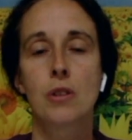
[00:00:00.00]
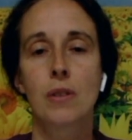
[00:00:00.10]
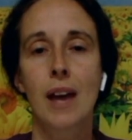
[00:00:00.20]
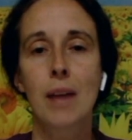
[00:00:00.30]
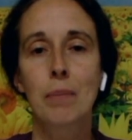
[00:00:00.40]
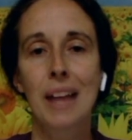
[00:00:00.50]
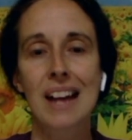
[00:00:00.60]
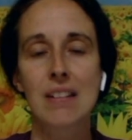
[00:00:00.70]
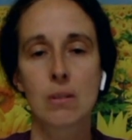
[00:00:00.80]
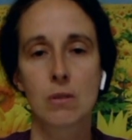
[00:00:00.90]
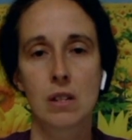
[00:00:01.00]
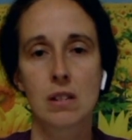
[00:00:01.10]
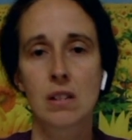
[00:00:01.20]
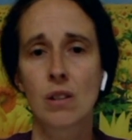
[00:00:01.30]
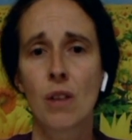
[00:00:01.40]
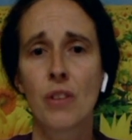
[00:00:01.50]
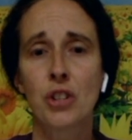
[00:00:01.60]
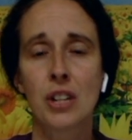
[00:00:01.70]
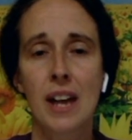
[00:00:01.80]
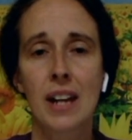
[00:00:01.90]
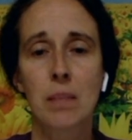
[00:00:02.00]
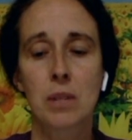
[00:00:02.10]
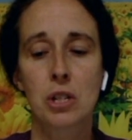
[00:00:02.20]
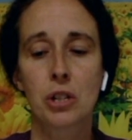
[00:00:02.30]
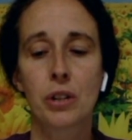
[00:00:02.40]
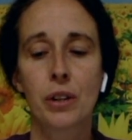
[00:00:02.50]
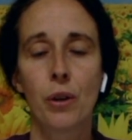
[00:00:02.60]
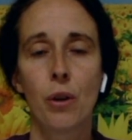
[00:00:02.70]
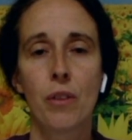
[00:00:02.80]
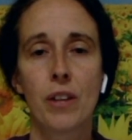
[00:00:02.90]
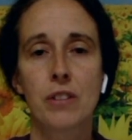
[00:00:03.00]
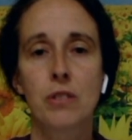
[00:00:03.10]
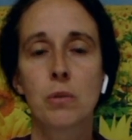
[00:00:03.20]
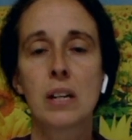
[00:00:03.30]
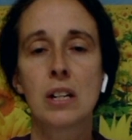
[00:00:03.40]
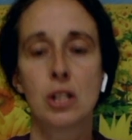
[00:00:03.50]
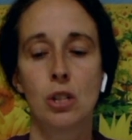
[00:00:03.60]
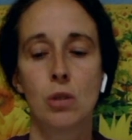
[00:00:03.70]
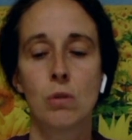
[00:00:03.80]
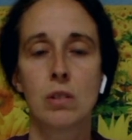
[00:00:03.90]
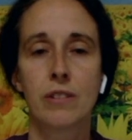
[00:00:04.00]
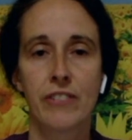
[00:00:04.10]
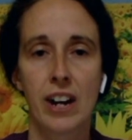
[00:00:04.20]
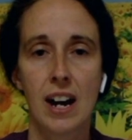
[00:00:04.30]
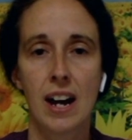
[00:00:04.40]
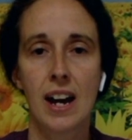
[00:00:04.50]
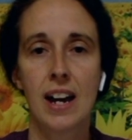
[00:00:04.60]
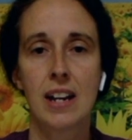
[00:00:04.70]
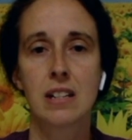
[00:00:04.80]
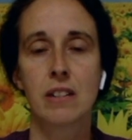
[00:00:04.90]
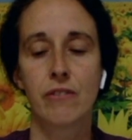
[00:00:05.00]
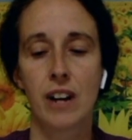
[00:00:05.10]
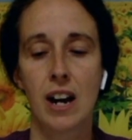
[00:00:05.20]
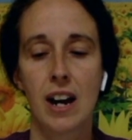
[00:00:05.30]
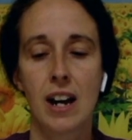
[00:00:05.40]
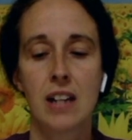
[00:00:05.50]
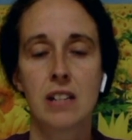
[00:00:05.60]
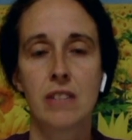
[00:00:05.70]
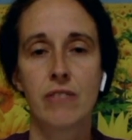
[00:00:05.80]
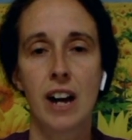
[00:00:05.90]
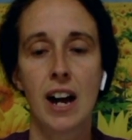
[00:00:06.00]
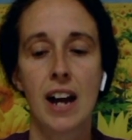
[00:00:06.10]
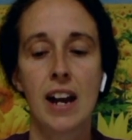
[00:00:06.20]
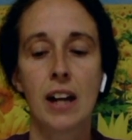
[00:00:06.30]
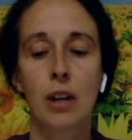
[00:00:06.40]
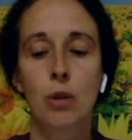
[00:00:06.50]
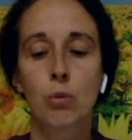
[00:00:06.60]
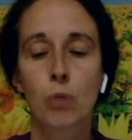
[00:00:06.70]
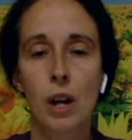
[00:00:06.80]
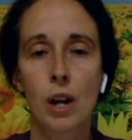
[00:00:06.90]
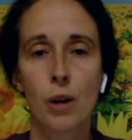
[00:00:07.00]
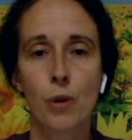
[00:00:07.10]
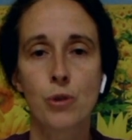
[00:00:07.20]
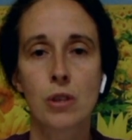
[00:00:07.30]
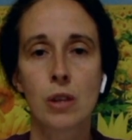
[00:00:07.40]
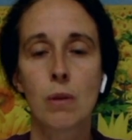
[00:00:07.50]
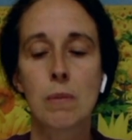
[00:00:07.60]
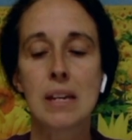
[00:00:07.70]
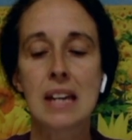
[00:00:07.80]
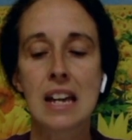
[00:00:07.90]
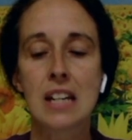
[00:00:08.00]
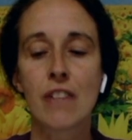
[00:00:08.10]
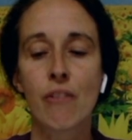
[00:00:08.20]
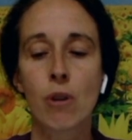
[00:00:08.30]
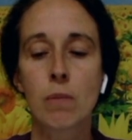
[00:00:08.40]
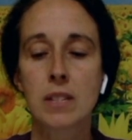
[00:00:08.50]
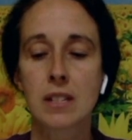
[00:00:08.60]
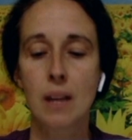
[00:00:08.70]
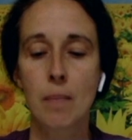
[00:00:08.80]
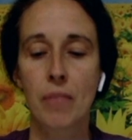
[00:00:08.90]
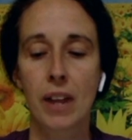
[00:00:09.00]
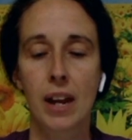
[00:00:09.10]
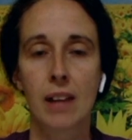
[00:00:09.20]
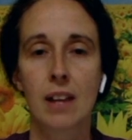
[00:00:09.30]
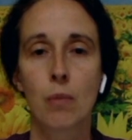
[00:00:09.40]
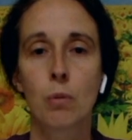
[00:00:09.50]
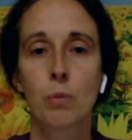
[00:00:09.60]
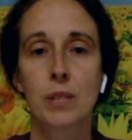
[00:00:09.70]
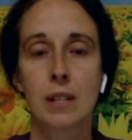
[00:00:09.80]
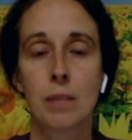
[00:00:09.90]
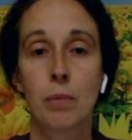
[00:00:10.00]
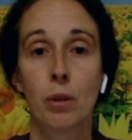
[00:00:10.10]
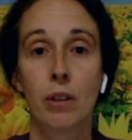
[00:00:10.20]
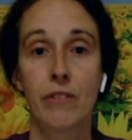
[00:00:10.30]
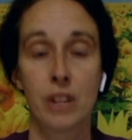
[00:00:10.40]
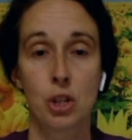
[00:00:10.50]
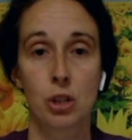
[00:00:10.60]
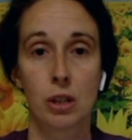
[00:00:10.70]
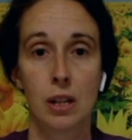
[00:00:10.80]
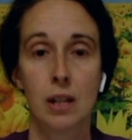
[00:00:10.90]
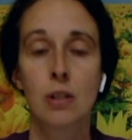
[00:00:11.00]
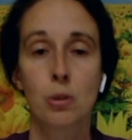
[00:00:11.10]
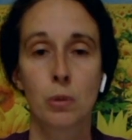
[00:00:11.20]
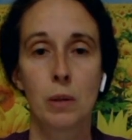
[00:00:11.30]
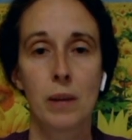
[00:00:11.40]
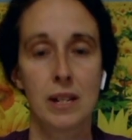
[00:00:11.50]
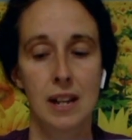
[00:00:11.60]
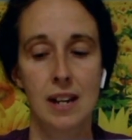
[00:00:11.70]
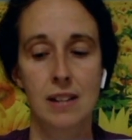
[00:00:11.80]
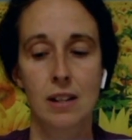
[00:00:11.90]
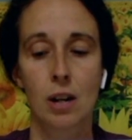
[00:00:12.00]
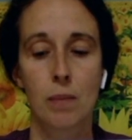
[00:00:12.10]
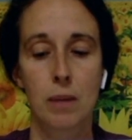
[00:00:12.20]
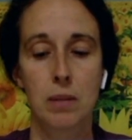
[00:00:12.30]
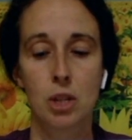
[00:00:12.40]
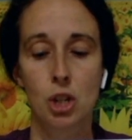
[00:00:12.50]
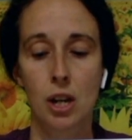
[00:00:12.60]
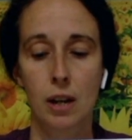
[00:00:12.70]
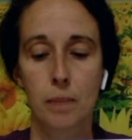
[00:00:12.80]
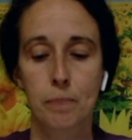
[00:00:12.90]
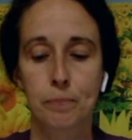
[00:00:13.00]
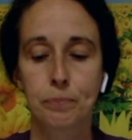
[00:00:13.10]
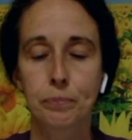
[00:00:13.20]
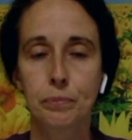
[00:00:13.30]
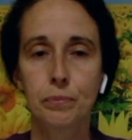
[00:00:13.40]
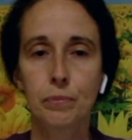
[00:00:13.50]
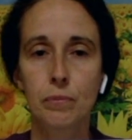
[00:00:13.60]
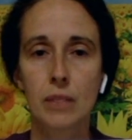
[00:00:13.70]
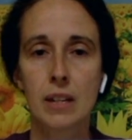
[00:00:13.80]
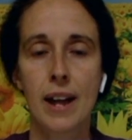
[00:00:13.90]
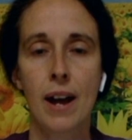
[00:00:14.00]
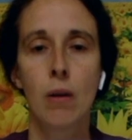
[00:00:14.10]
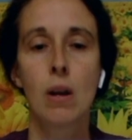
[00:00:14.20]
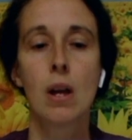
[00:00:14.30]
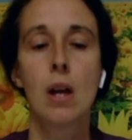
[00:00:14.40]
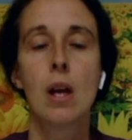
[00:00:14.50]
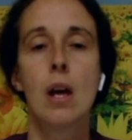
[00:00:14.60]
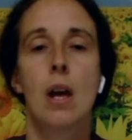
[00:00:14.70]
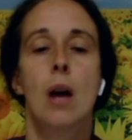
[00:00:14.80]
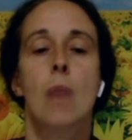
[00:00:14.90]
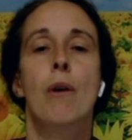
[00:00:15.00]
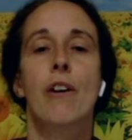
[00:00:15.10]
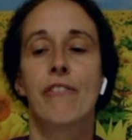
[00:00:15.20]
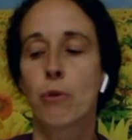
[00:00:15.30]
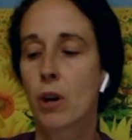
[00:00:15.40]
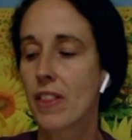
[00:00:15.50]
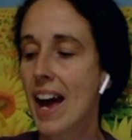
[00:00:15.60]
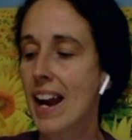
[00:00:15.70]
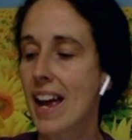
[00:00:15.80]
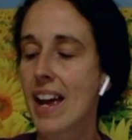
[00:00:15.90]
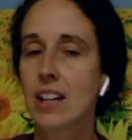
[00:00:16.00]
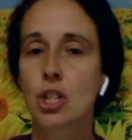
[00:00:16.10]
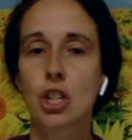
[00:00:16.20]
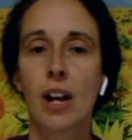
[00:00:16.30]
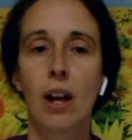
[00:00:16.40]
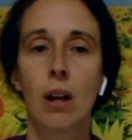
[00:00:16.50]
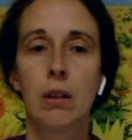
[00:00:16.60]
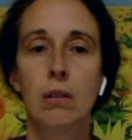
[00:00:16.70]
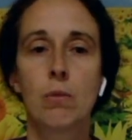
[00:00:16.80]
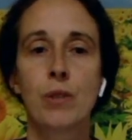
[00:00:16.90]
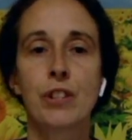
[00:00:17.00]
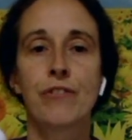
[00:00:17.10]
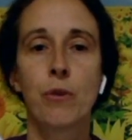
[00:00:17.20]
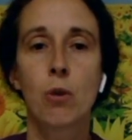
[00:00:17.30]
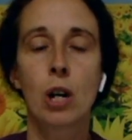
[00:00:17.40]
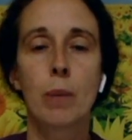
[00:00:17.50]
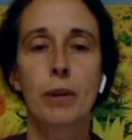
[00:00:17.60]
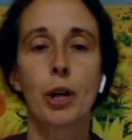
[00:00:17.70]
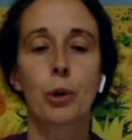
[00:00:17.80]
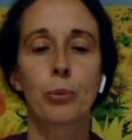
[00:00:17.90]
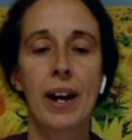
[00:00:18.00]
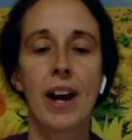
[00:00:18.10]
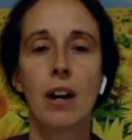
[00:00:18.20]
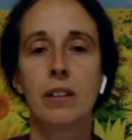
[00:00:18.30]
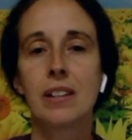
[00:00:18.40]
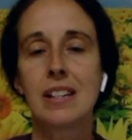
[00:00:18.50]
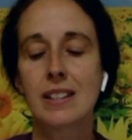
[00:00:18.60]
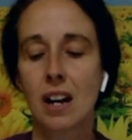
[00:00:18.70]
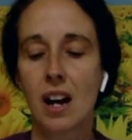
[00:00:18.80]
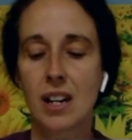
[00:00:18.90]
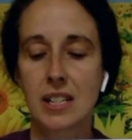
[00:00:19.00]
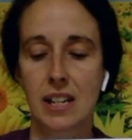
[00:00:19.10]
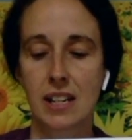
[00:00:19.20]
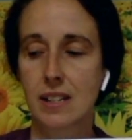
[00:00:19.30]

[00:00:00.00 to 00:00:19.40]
So that blastodisc is all the genetic material that's going to divide, and grow so that we begin to form something that will resemble eventually, in 21 days, our baby chick. Now, before that egg shell was formed around these contents,